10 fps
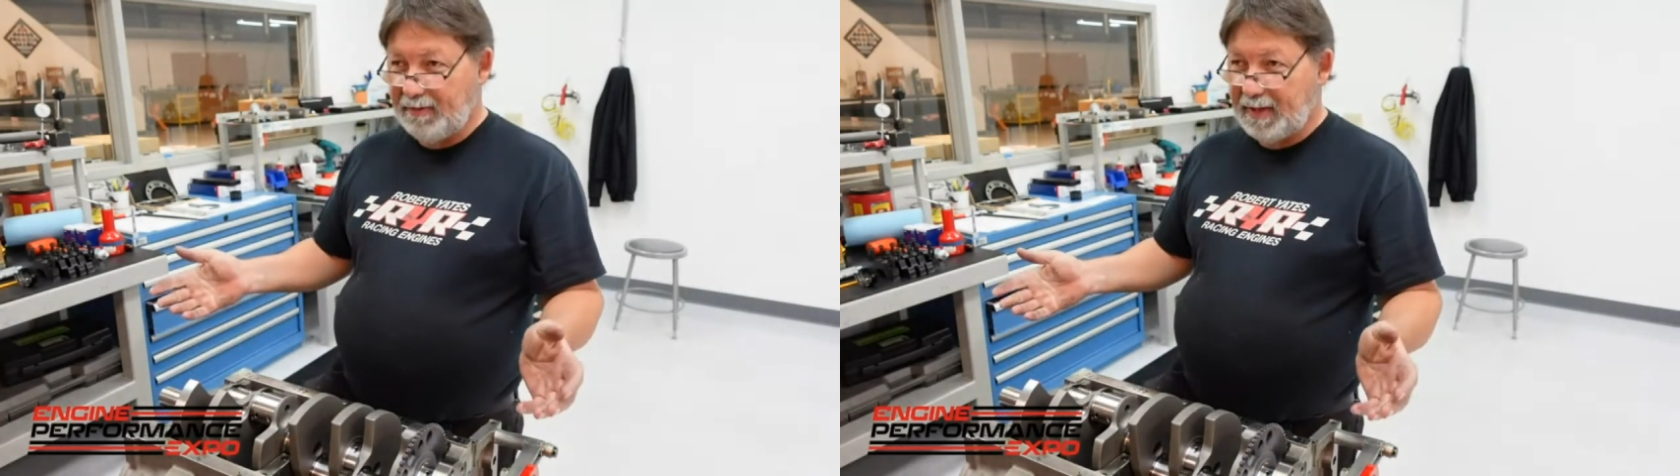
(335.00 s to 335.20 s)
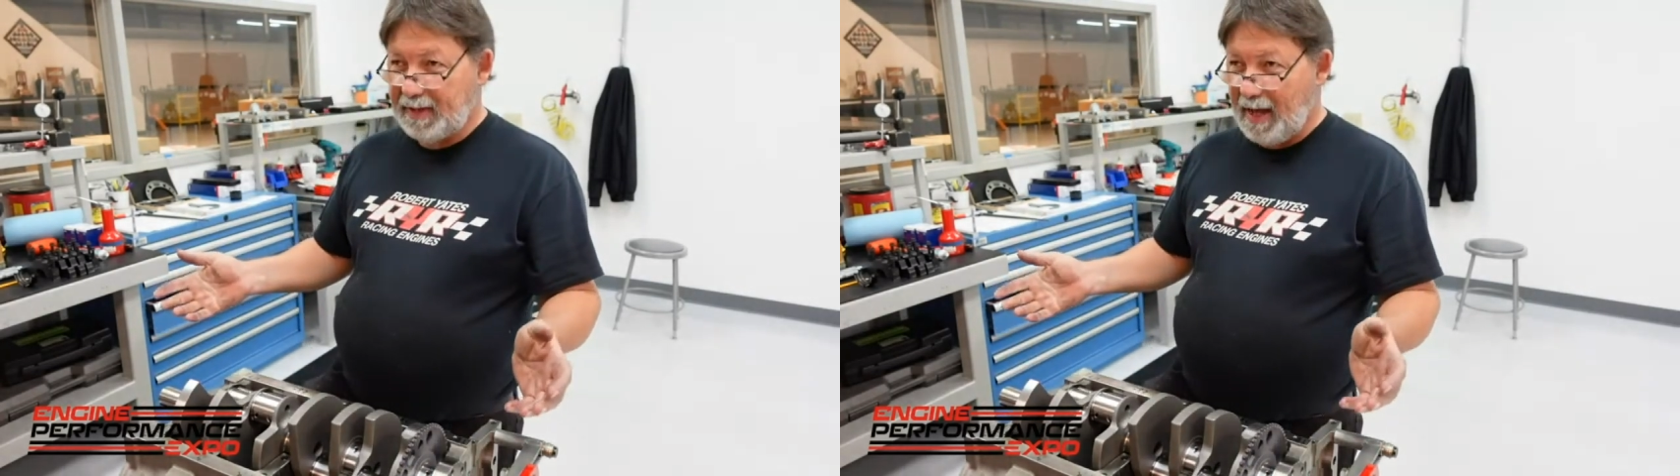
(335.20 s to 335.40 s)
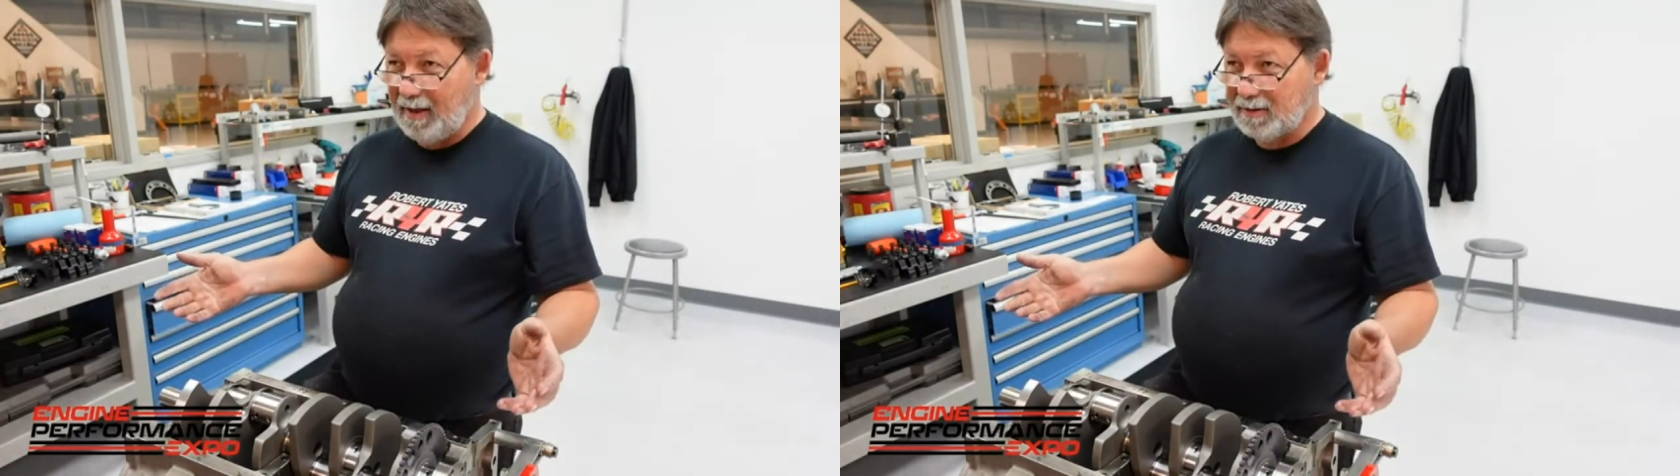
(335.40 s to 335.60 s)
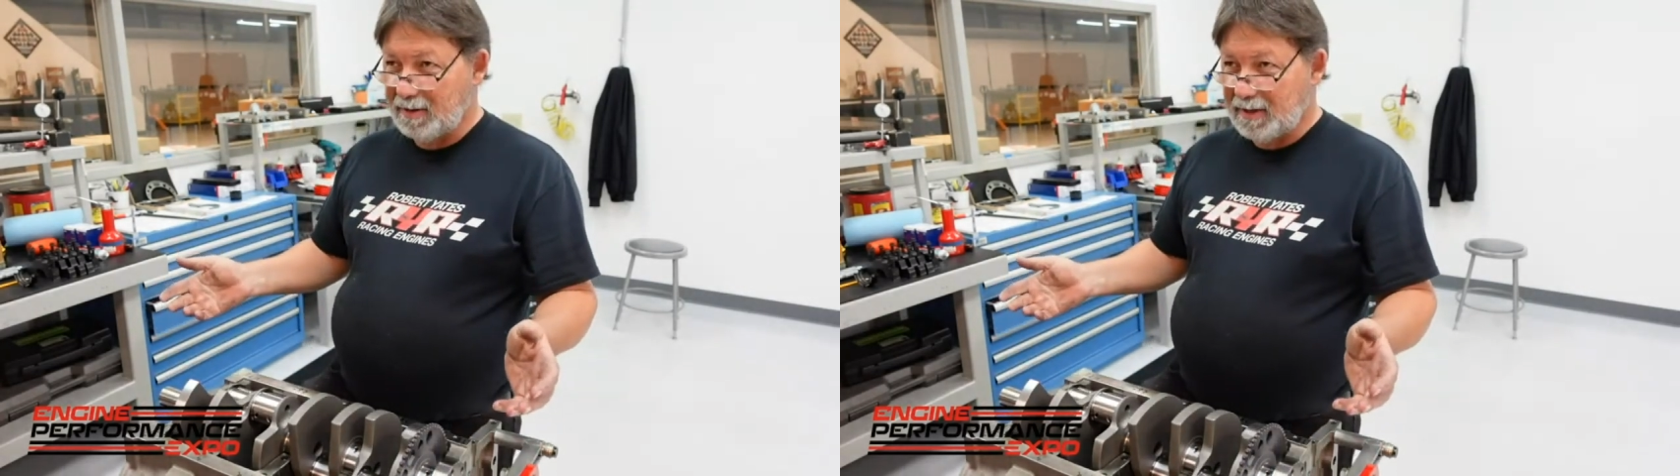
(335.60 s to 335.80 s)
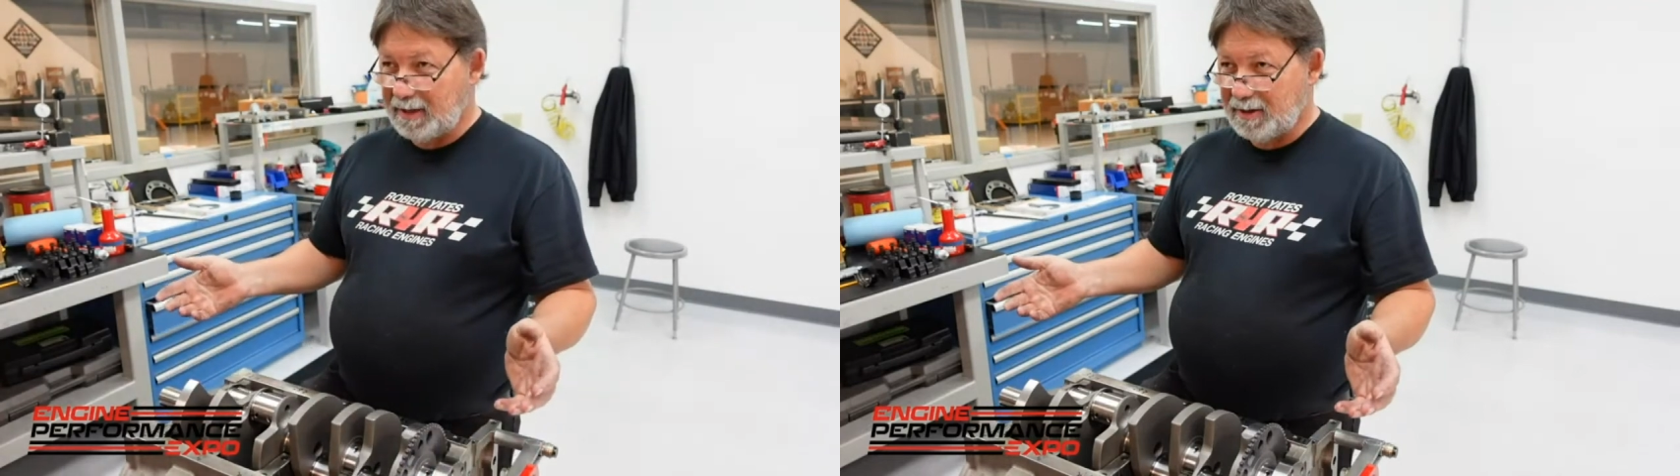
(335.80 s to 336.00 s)
of 50
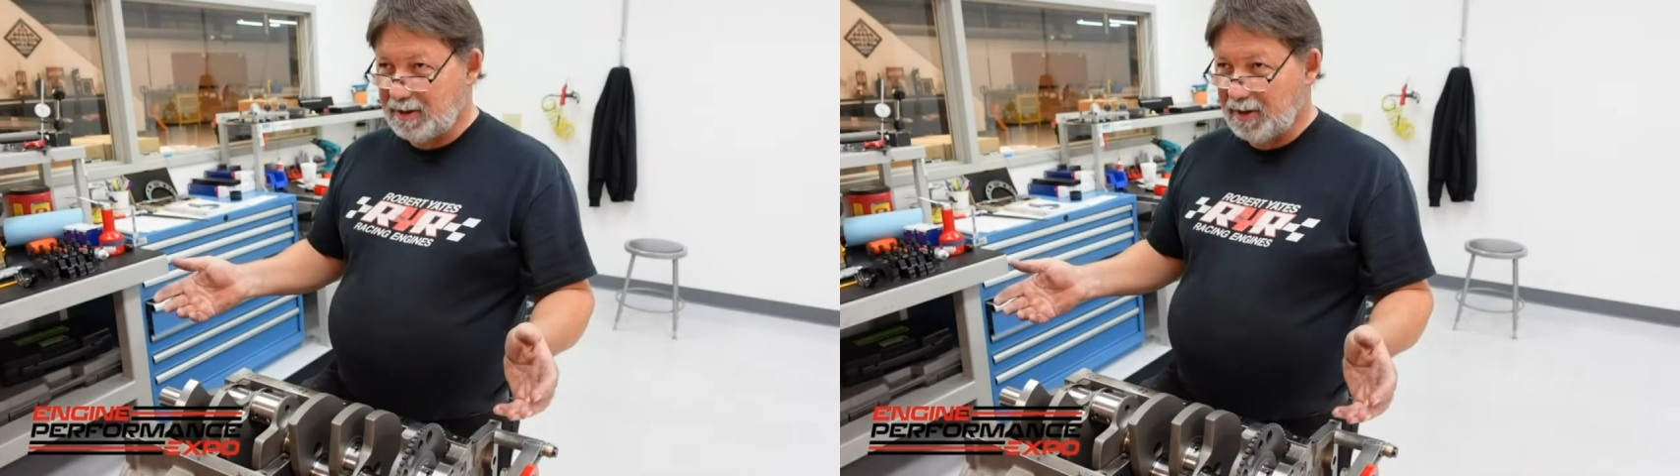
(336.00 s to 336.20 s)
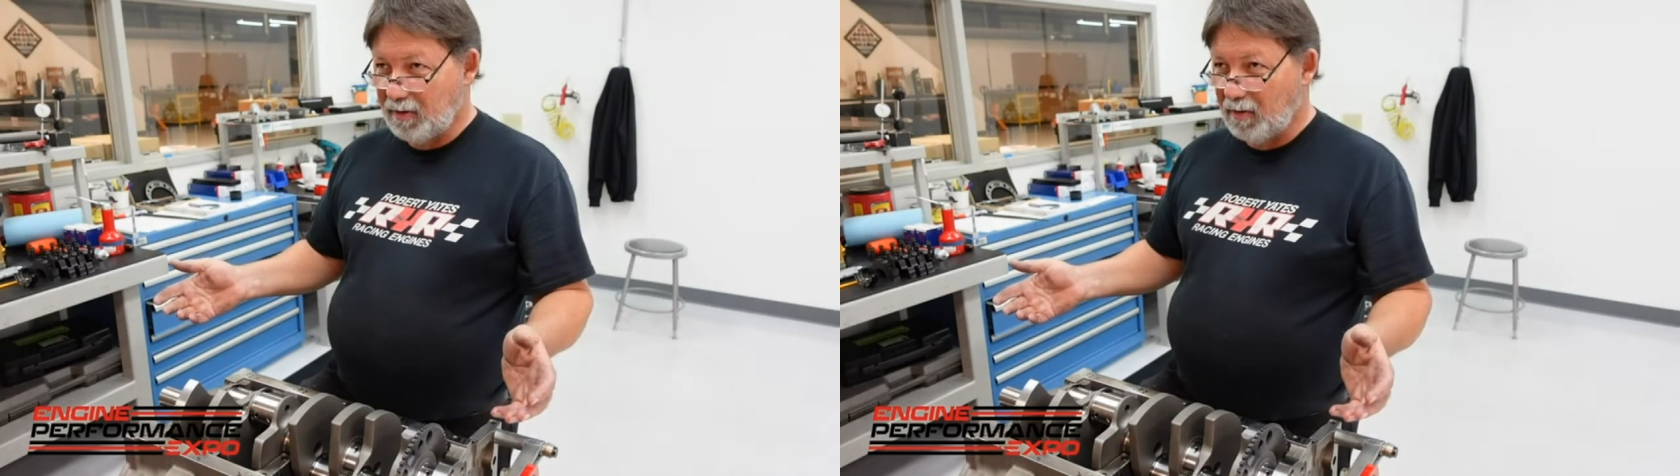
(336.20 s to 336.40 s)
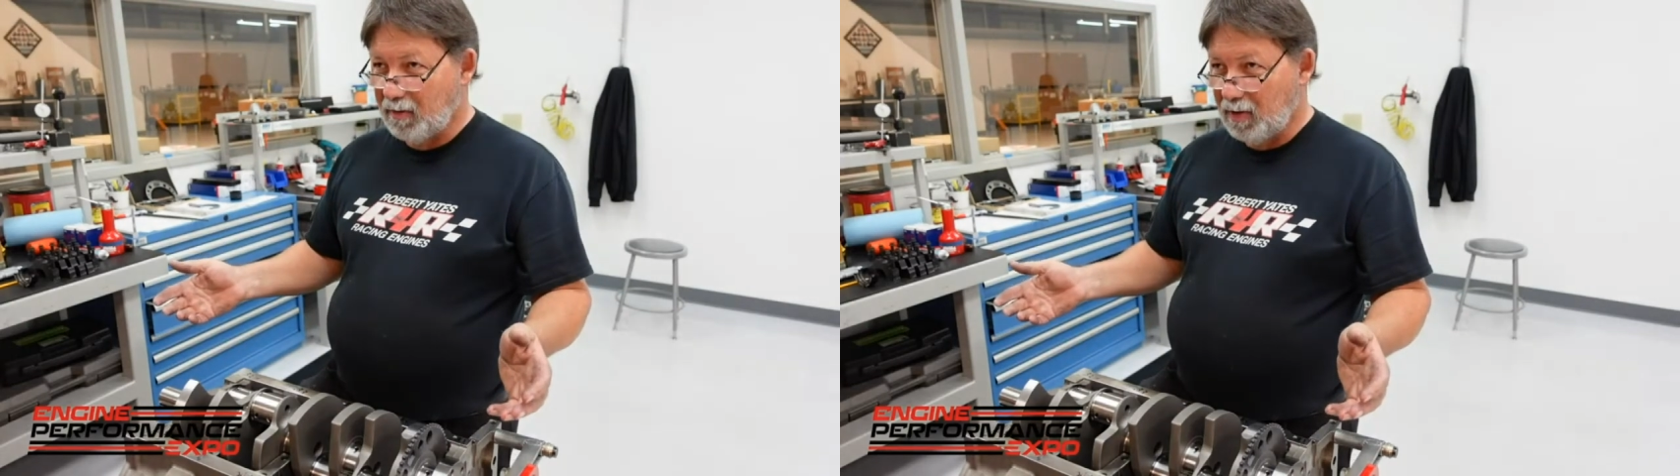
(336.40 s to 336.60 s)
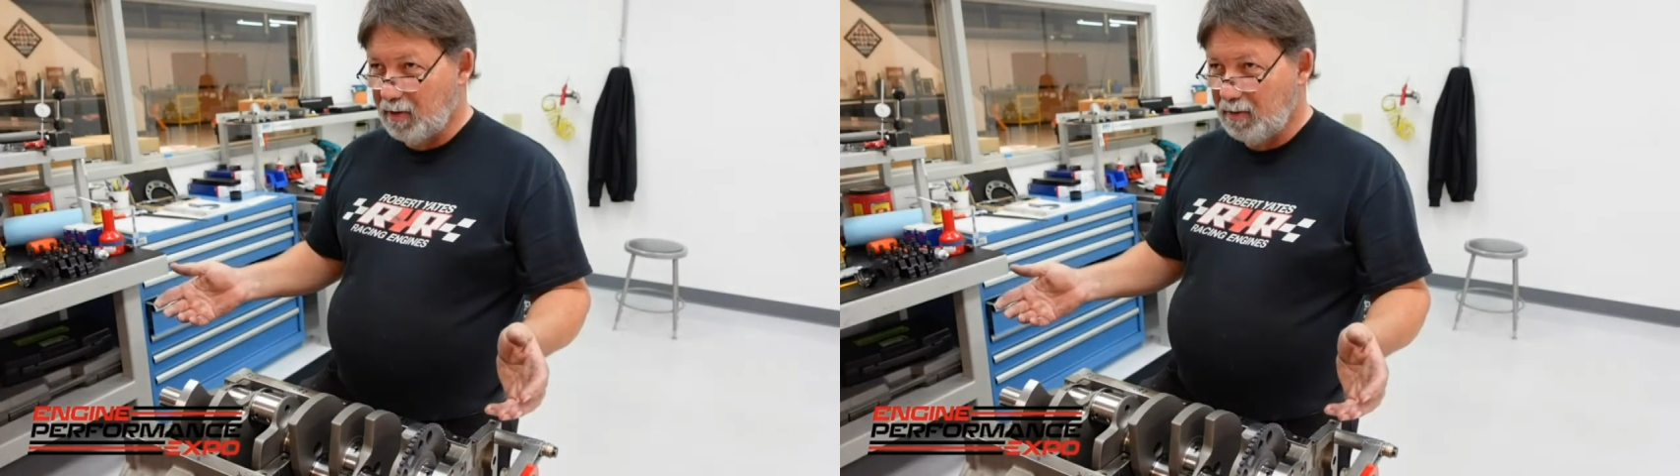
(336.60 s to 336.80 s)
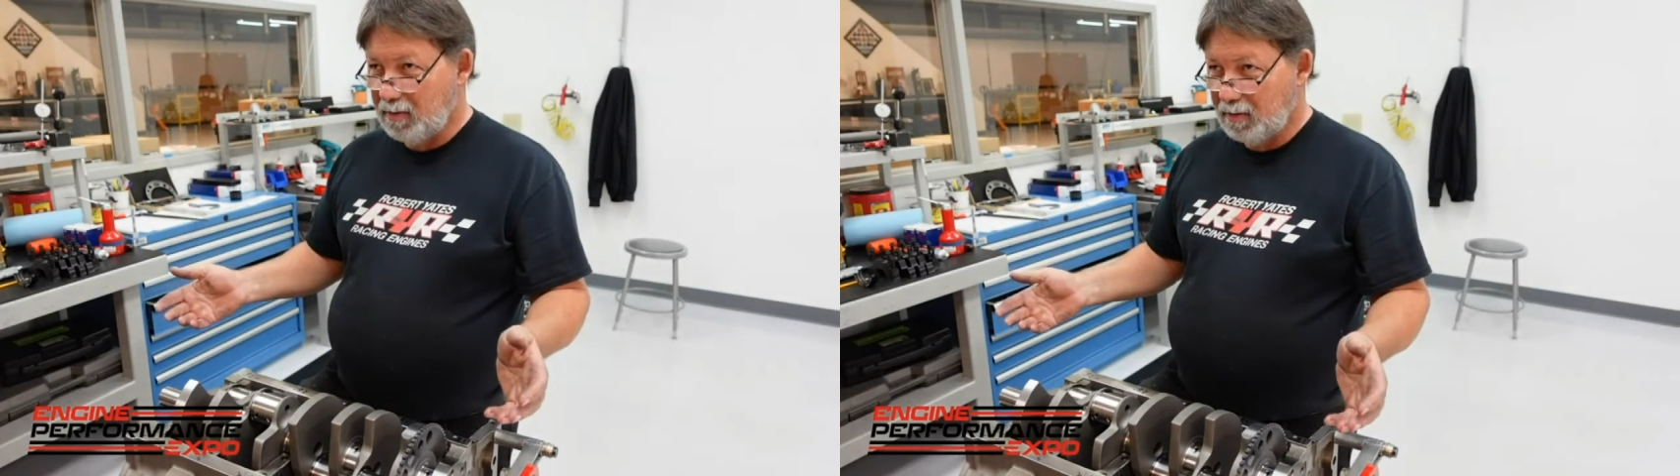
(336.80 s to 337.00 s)
thousandths. That's the general
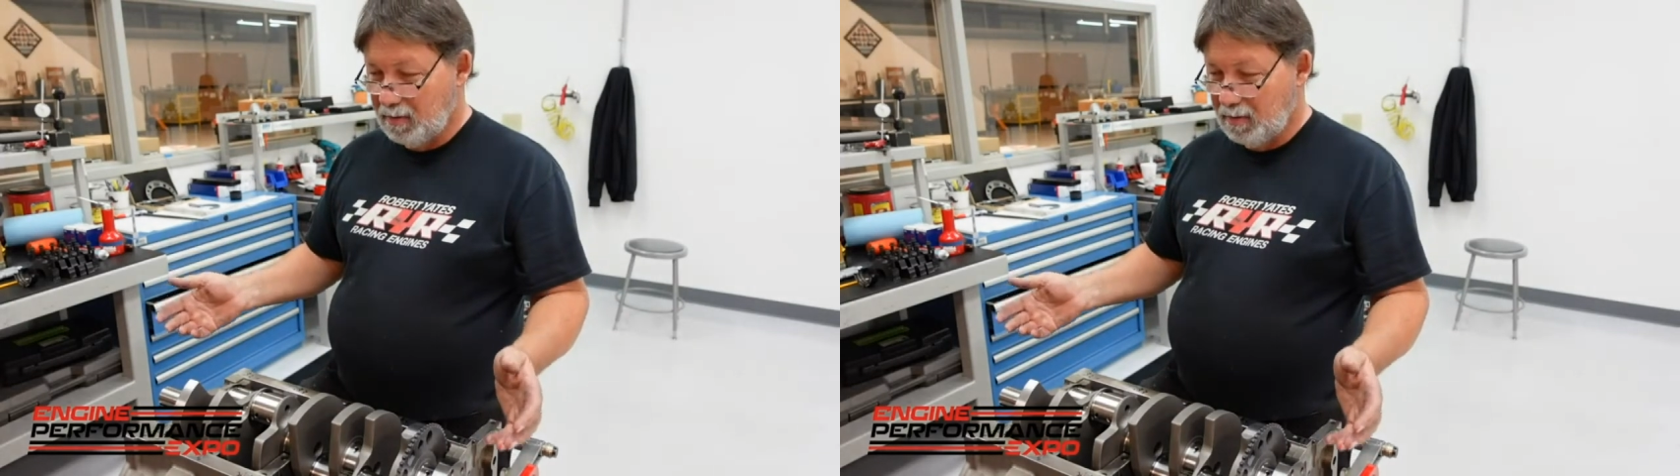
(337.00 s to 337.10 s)
rule